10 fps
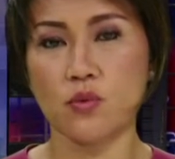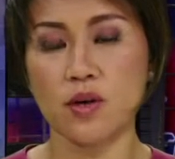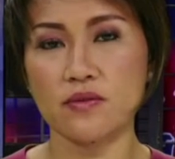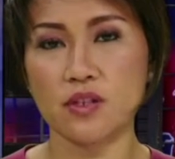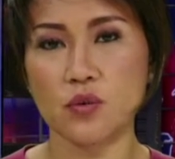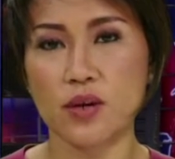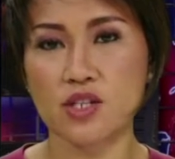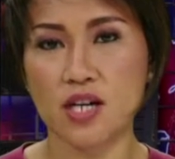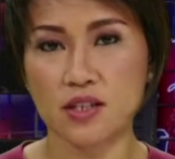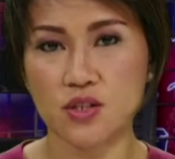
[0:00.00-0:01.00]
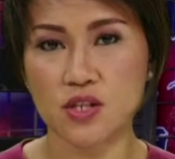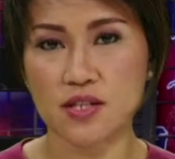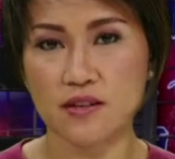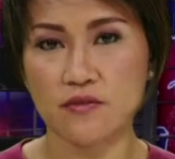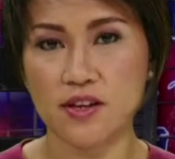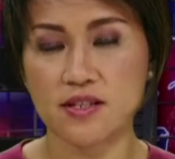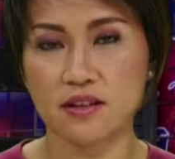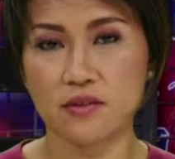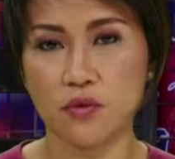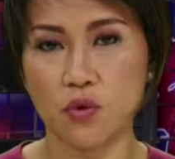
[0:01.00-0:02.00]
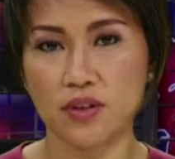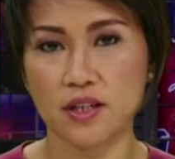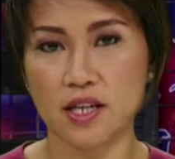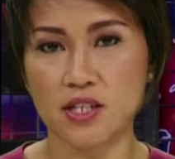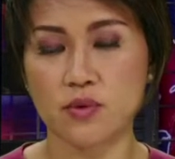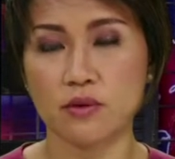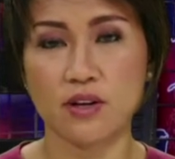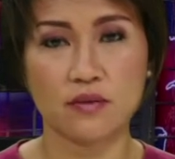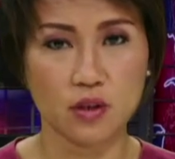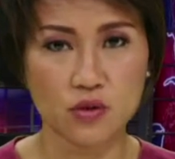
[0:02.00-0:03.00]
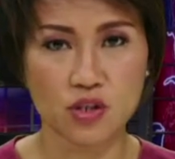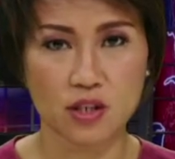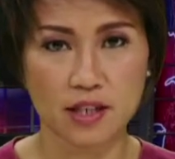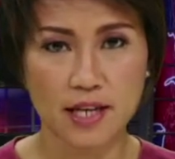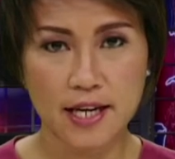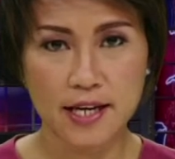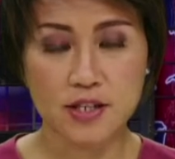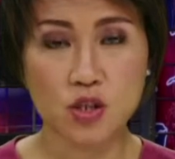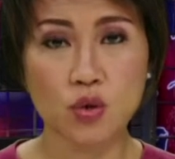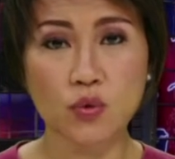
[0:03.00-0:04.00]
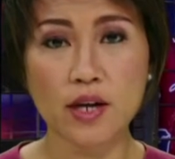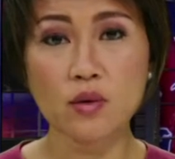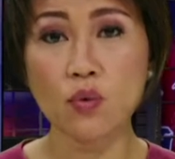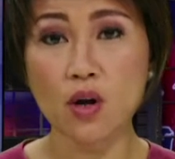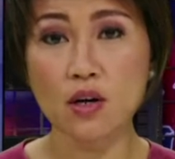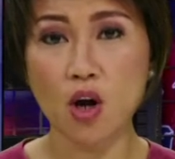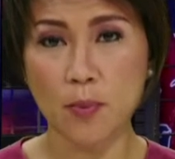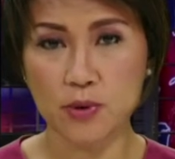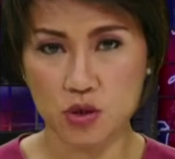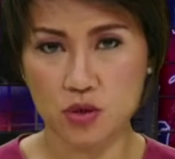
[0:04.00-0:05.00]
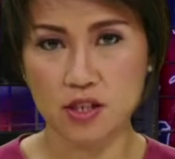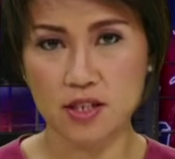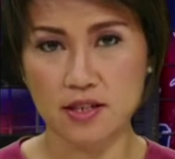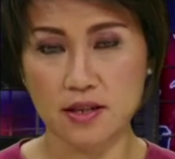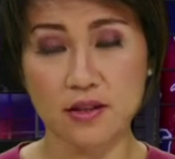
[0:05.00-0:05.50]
One of the great challenges in facing the fourth industrial revolution is to create work opportunities.